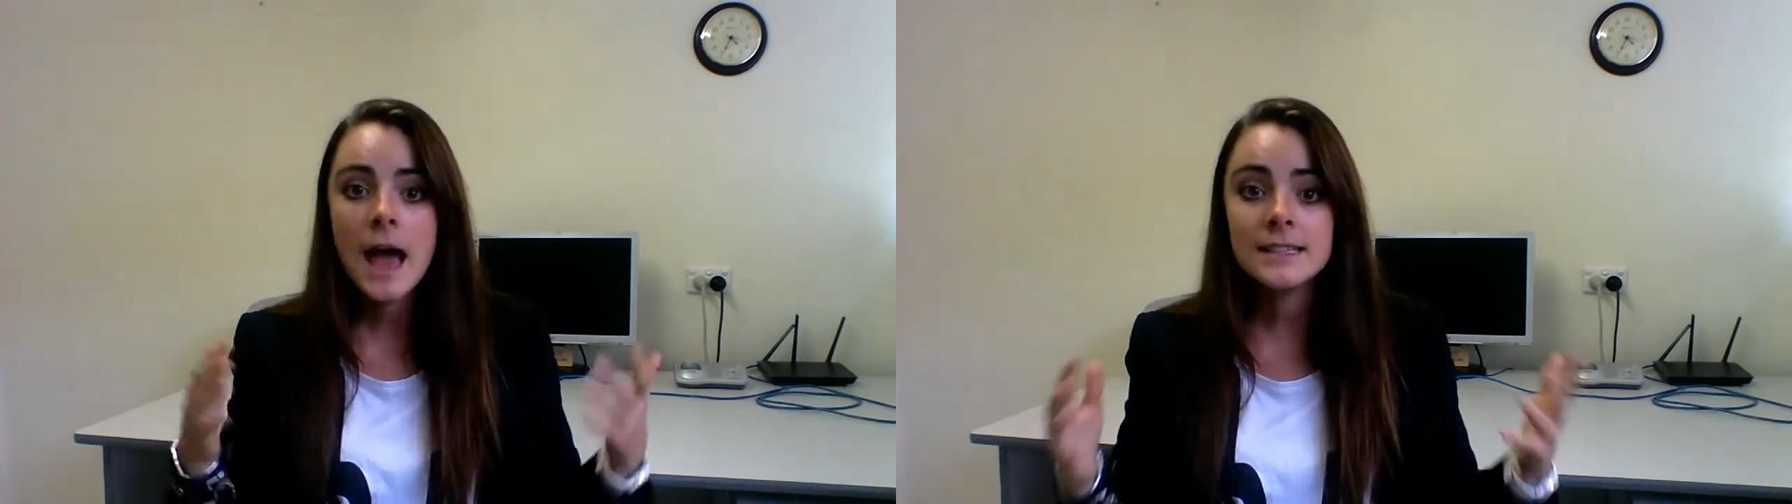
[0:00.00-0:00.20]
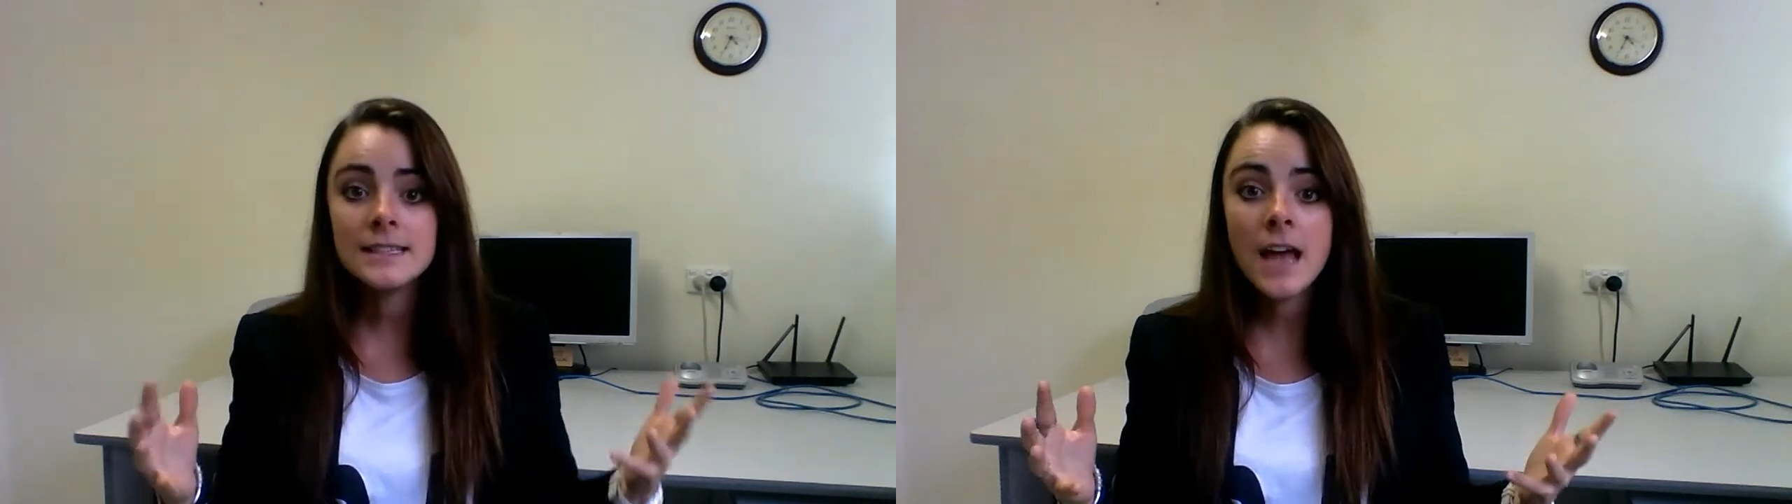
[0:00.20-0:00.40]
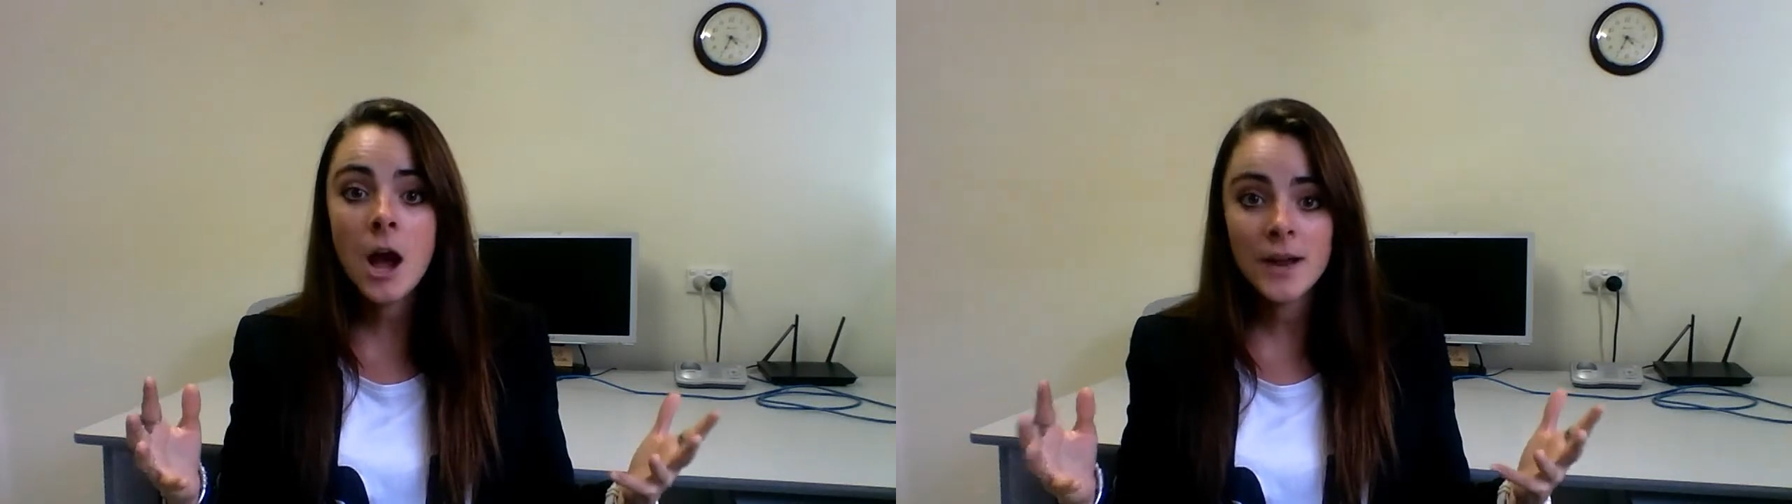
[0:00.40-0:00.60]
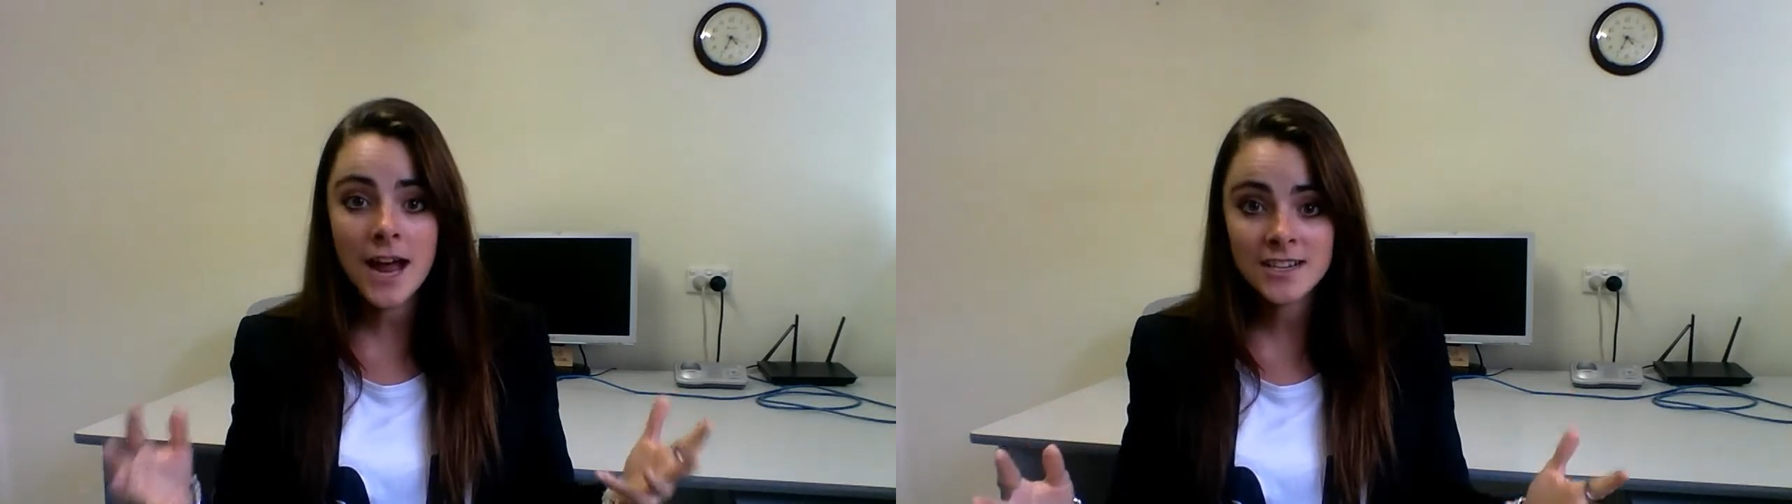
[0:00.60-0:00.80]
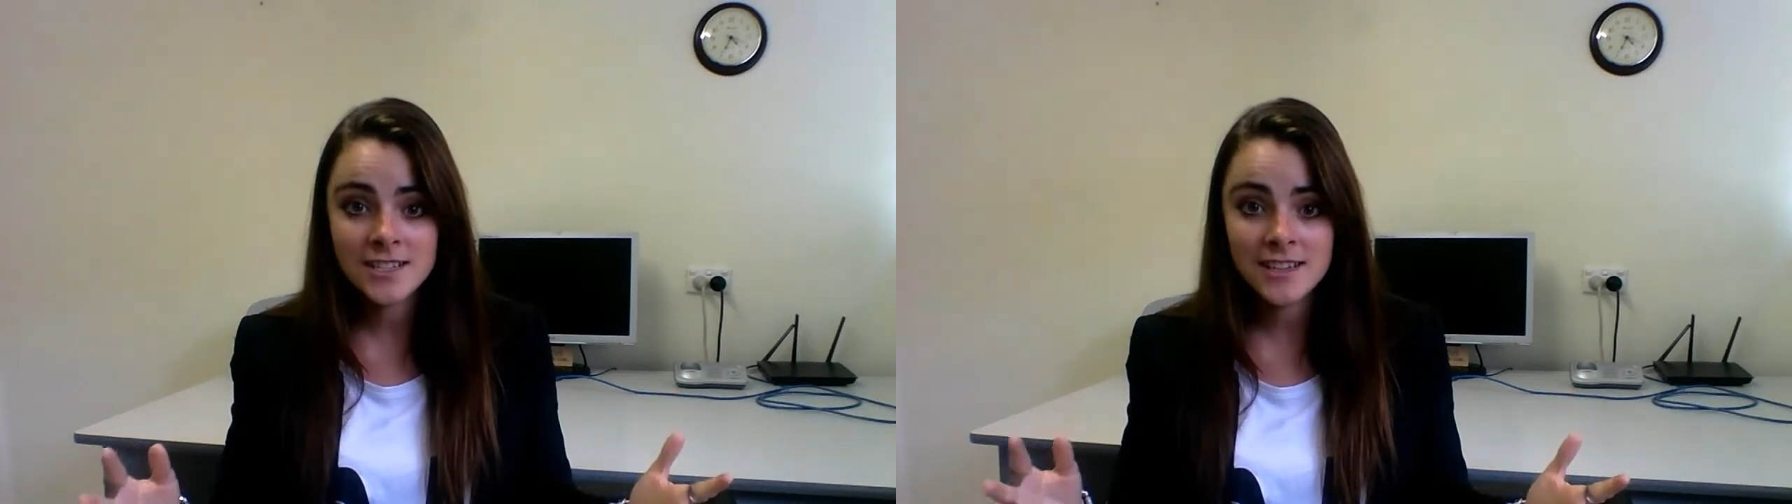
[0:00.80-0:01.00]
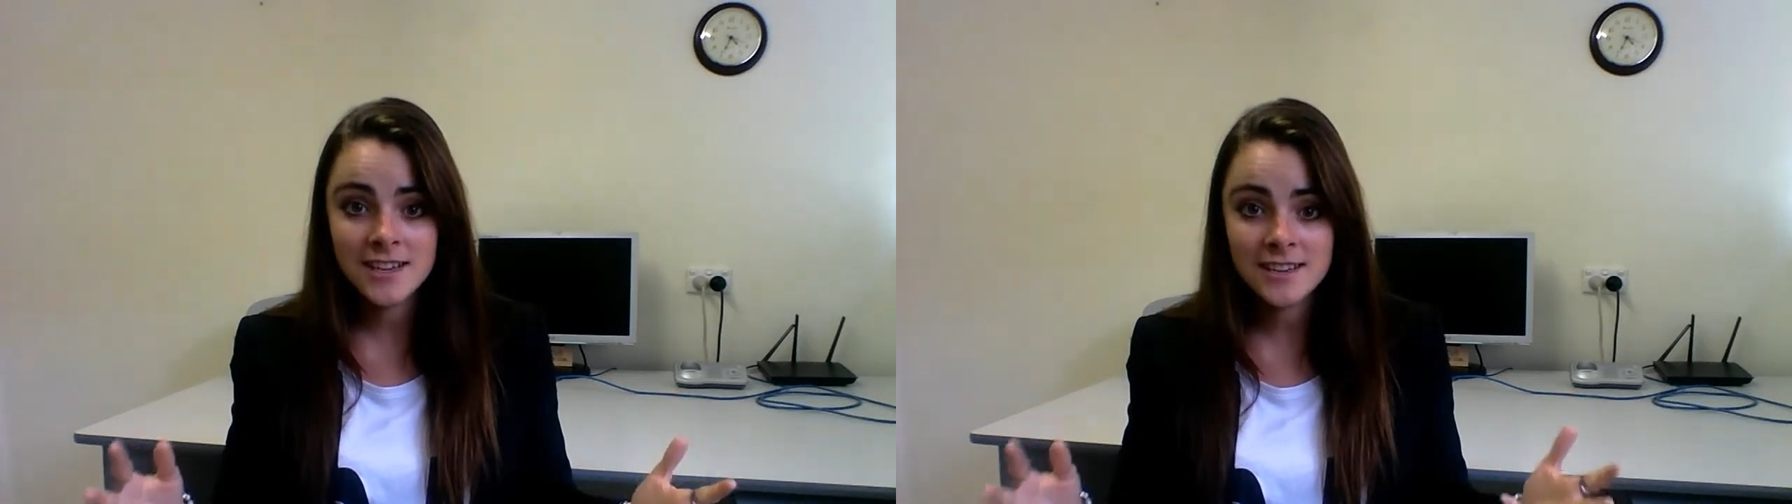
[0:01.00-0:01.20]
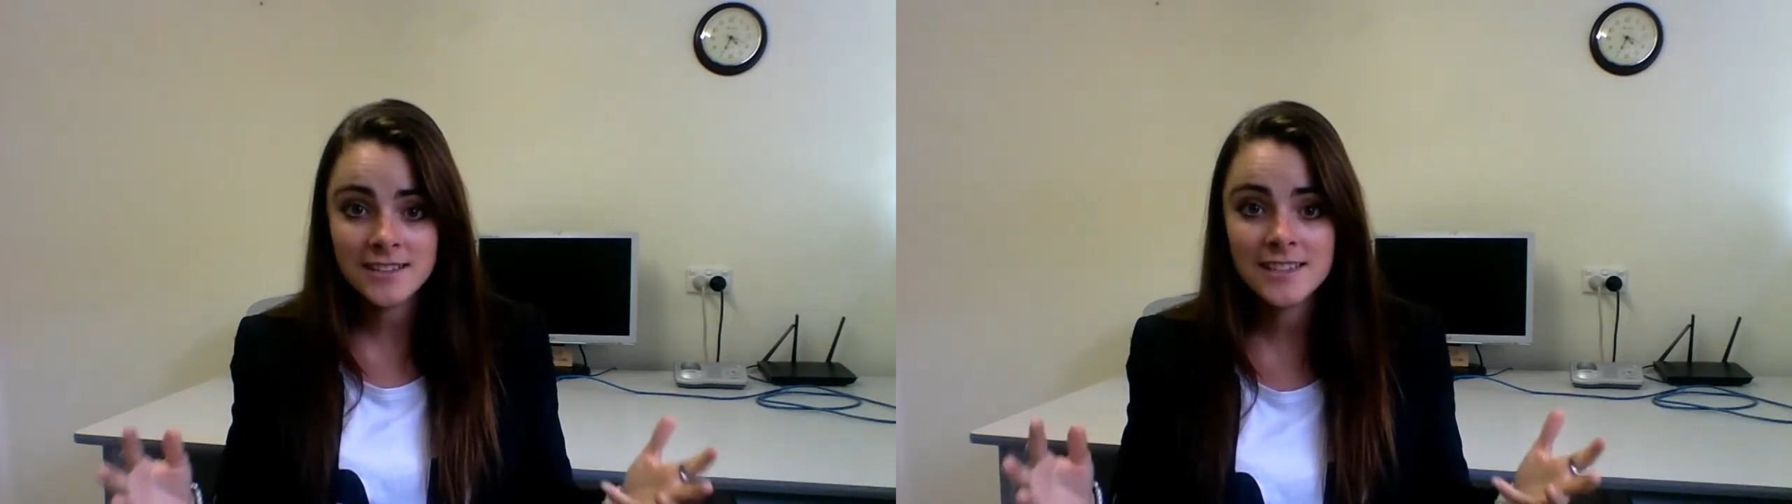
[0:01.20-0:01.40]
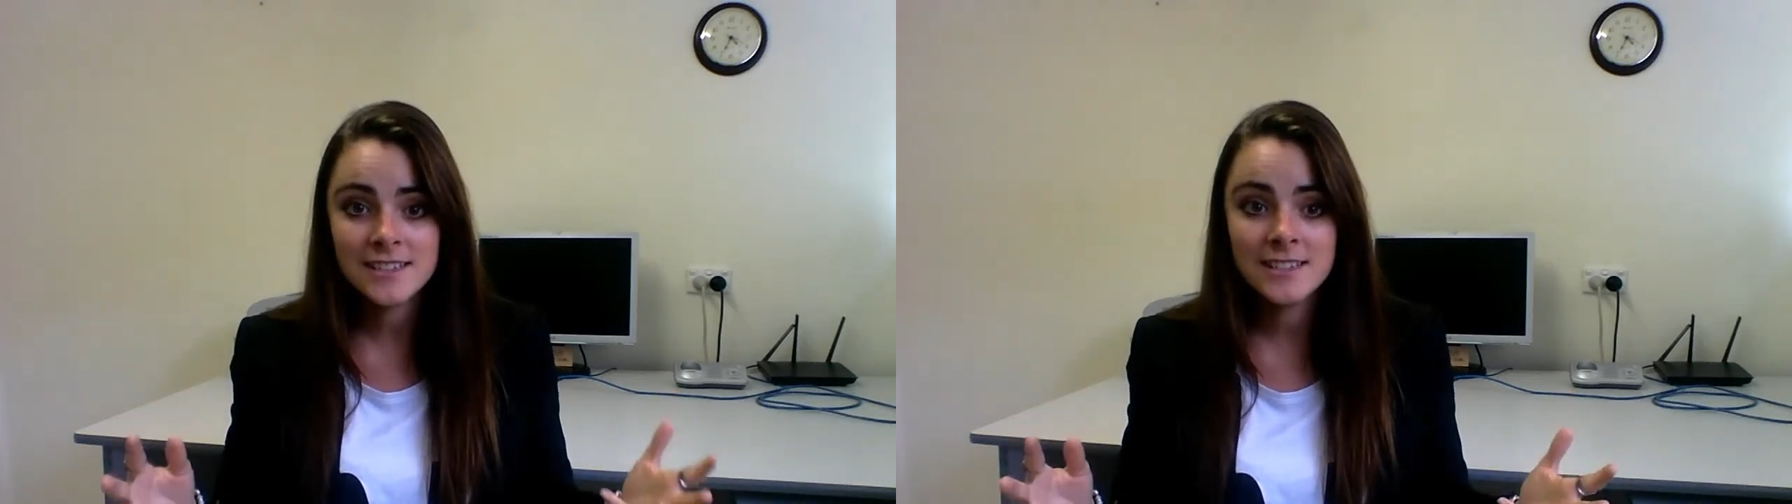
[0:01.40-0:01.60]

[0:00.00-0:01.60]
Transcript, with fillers: and see how it actually is a